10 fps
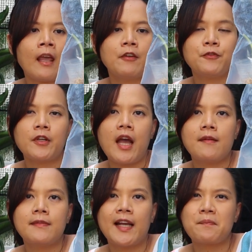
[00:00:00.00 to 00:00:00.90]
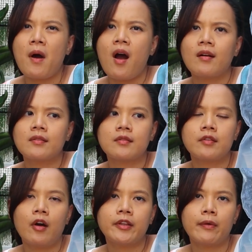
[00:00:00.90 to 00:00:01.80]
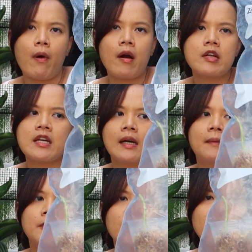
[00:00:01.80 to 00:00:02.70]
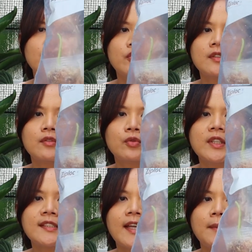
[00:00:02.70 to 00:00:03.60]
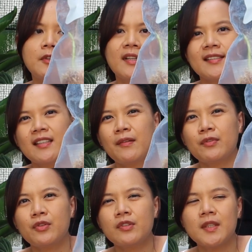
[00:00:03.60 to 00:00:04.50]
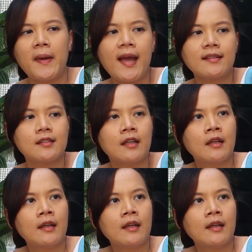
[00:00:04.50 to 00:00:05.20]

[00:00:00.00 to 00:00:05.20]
if you have like box or terrarium, you can do the same. You doesn't have to use the bags.